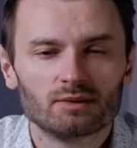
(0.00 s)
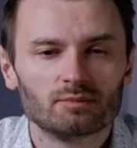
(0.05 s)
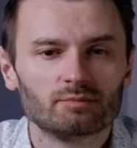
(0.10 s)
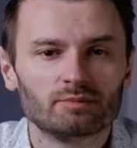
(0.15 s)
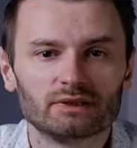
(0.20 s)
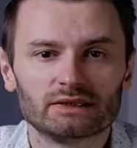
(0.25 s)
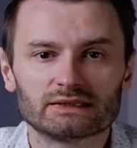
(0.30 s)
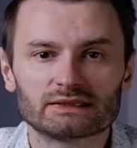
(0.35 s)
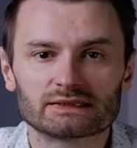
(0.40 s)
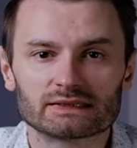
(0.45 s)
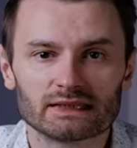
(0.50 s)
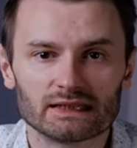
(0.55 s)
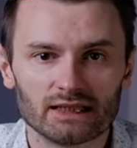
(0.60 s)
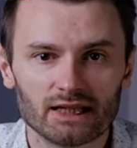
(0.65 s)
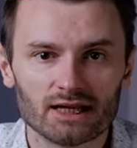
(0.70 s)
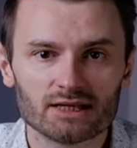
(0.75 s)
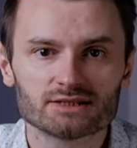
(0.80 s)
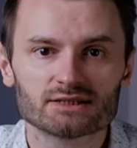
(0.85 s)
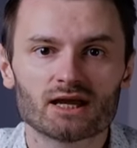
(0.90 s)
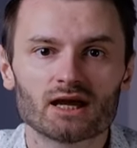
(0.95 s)
But
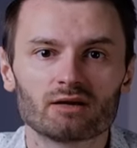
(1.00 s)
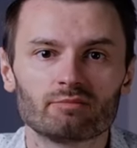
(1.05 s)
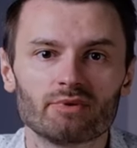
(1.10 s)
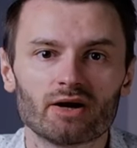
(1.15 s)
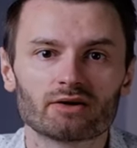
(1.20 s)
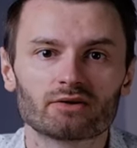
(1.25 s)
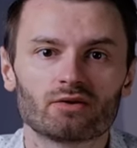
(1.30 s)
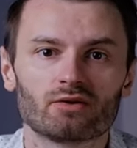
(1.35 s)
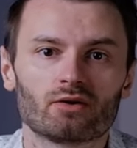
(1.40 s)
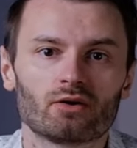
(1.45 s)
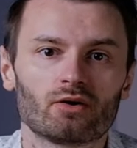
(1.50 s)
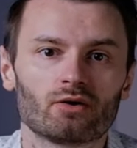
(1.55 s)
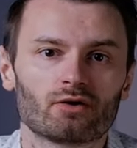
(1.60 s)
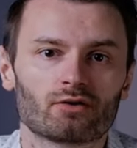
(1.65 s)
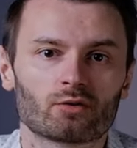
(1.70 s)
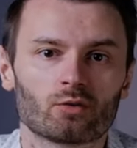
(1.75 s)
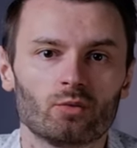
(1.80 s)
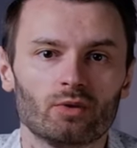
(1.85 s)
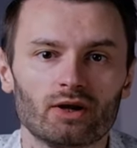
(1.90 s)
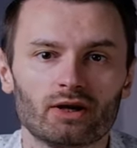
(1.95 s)
let's get back to the
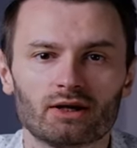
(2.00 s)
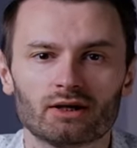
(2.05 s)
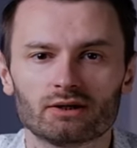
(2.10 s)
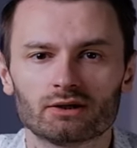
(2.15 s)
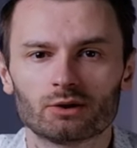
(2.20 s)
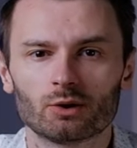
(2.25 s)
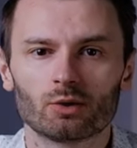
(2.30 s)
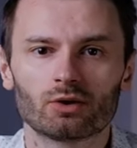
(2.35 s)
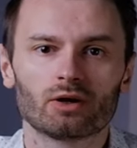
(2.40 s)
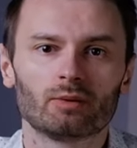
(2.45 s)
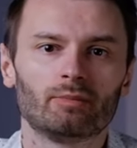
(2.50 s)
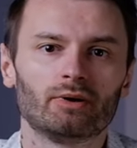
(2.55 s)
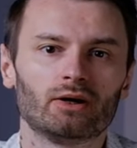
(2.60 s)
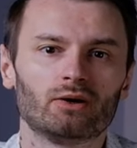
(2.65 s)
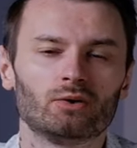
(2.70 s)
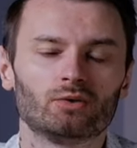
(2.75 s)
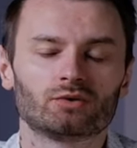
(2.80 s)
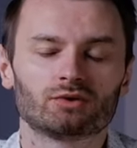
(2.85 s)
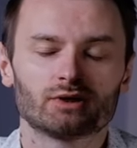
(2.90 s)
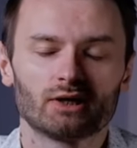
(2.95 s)
earthquake and talk
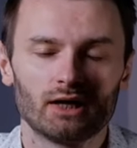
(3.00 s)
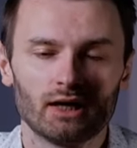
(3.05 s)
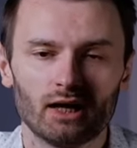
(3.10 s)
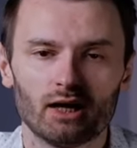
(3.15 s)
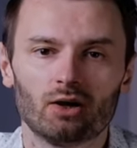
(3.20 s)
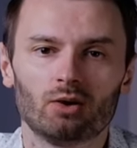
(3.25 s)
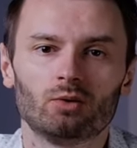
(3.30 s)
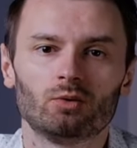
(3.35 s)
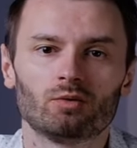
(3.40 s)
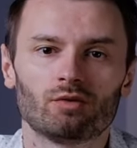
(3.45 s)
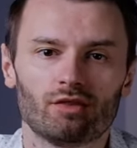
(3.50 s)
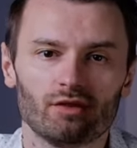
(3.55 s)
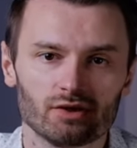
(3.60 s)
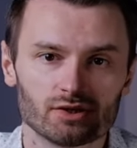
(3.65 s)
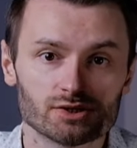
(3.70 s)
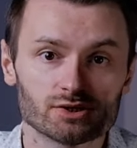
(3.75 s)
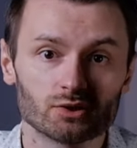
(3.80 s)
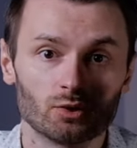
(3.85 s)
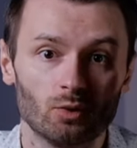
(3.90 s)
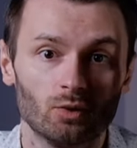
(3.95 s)
about how
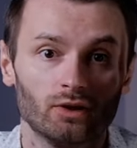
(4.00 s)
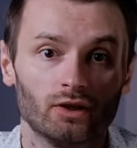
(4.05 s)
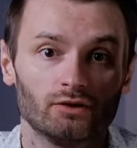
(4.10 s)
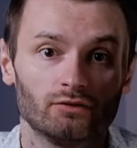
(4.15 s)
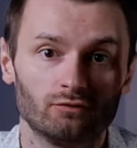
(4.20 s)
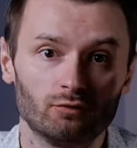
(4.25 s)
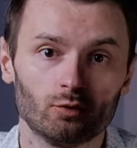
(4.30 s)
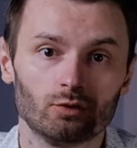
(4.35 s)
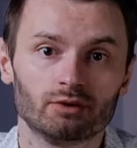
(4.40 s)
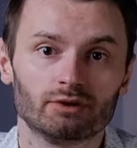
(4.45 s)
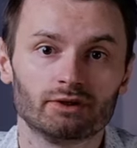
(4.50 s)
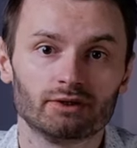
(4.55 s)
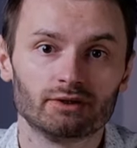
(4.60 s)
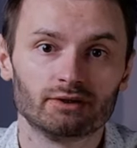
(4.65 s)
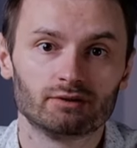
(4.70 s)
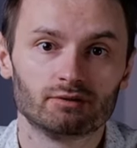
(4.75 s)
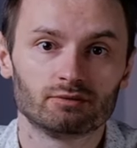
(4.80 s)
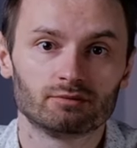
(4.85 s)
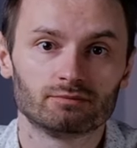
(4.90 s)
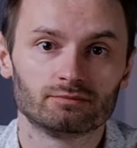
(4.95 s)
this all unfolded.
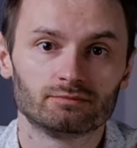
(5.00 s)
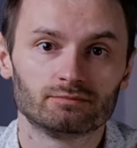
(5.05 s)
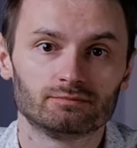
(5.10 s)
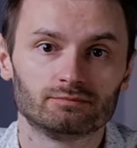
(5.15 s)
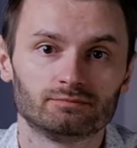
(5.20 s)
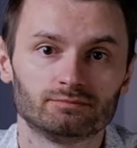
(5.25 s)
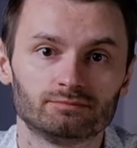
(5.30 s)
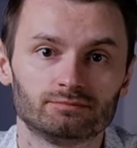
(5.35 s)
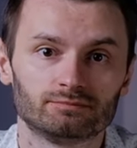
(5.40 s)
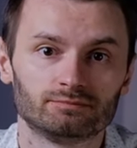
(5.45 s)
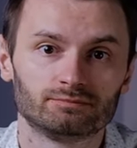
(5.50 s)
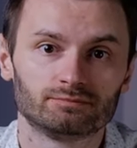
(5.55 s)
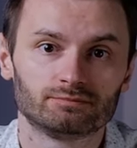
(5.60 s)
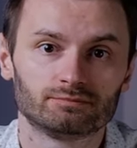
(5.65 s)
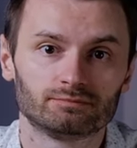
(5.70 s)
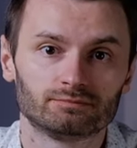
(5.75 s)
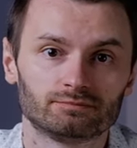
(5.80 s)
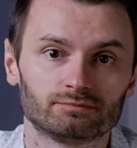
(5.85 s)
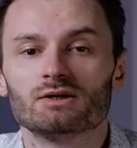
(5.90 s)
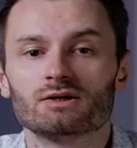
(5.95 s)

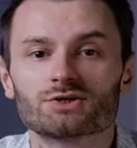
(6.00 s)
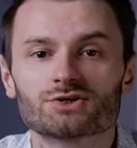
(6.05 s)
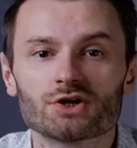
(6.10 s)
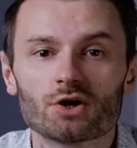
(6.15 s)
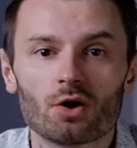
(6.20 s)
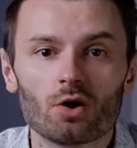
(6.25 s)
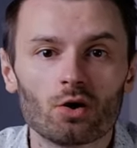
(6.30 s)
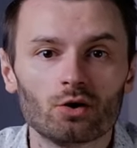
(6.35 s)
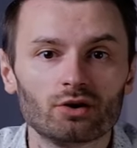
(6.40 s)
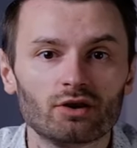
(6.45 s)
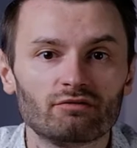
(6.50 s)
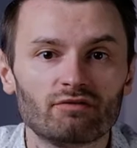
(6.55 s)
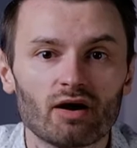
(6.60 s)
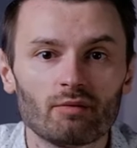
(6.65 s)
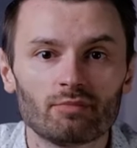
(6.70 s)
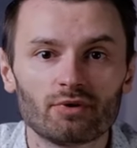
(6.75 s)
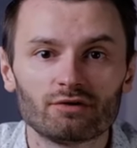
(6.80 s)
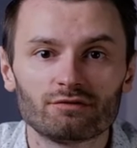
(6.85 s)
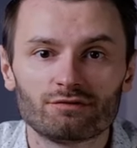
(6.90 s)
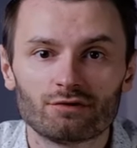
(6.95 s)
So, on
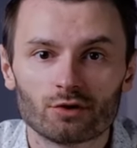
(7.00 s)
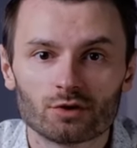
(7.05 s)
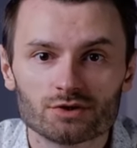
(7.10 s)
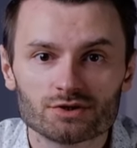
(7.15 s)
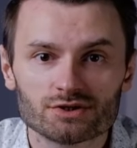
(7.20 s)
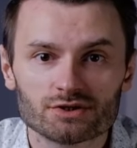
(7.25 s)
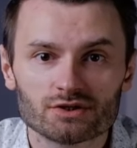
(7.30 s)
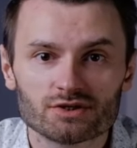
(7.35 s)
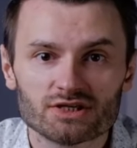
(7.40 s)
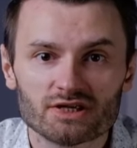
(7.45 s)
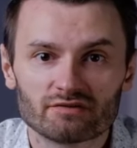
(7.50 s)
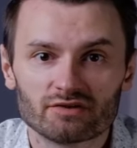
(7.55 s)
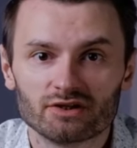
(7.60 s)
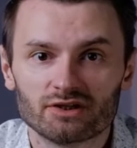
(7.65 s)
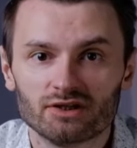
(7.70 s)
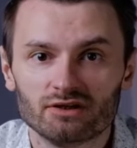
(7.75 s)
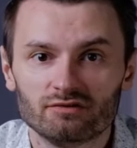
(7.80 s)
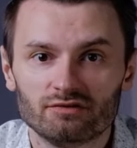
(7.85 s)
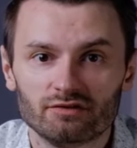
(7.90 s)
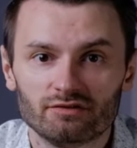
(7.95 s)
November 1st,
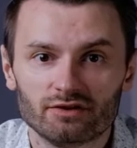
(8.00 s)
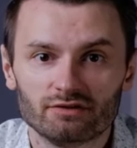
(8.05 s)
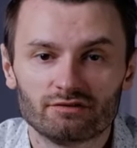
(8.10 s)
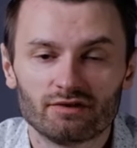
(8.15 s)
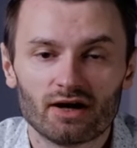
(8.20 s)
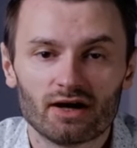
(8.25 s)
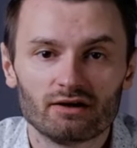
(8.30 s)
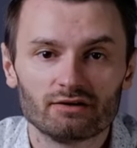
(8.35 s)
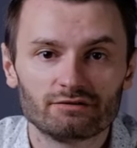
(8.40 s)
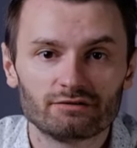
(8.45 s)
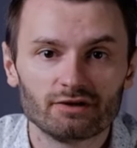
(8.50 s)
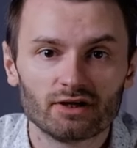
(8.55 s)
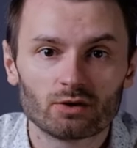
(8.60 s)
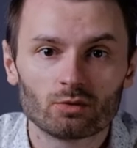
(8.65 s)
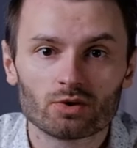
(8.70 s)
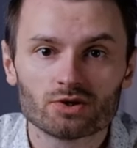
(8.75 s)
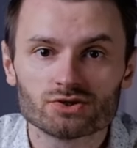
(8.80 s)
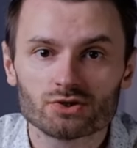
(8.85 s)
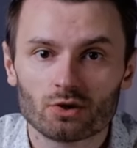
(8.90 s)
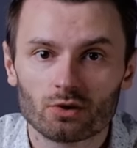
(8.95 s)
1755, it
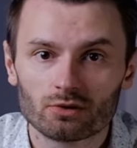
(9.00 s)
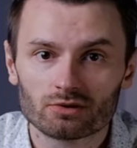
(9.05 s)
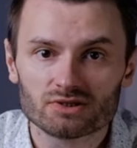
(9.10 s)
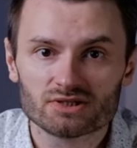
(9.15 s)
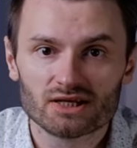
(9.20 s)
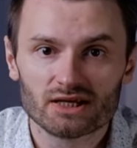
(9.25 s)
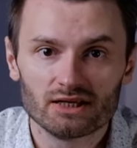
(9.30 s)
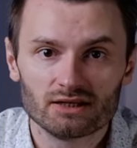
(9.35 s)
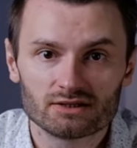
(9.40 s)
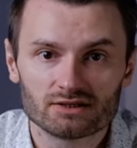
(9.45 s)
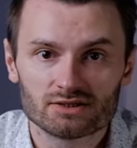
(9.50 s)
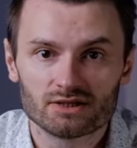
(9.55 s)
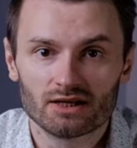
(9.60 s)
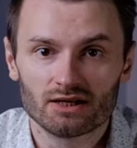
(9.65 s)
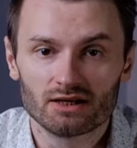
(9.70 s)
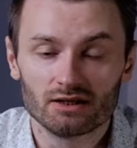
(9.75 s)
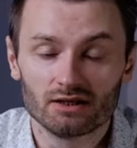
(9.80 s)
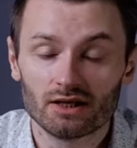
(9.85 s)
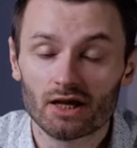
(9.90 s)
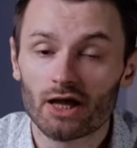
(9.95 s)
was All Saints'
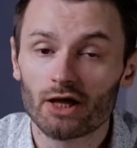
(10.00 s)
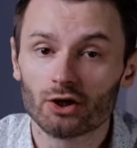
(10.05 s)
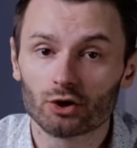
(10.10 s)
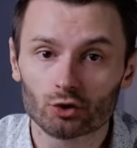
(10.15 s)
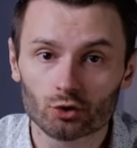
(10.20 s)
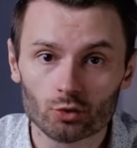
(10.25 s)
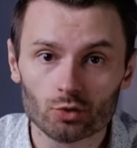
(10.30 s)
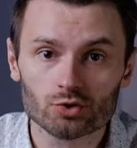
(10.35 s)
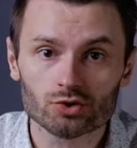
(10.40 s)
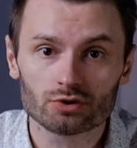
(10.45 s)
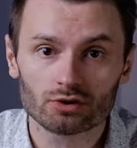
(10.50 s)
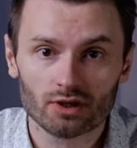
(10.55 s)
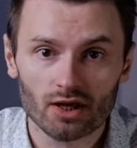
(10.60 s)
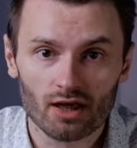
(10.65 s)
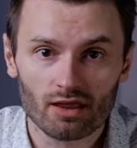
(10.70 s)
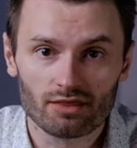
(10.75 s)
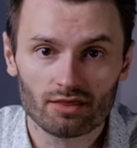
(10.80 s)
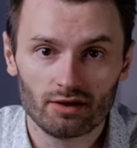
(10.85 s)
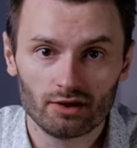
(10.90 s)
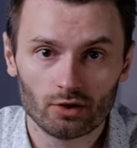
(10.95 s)
Day, a crucial
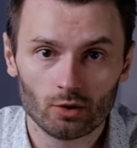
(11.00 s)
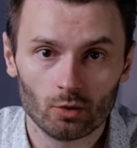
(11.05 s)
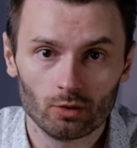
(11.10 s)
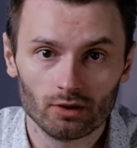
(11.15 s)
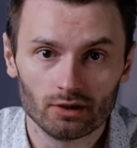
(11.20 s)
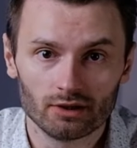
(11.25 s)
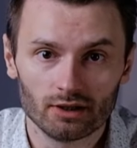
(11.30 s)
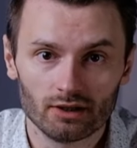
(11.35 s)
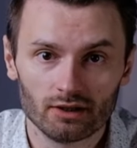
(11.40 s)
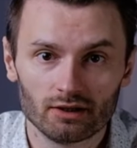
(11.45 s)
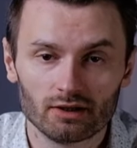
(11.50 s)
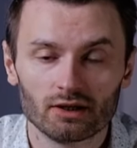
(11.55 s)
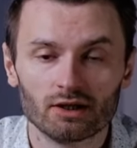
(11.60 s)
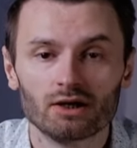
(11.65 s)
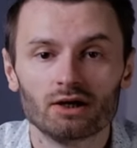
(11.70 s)
Catholic holiday.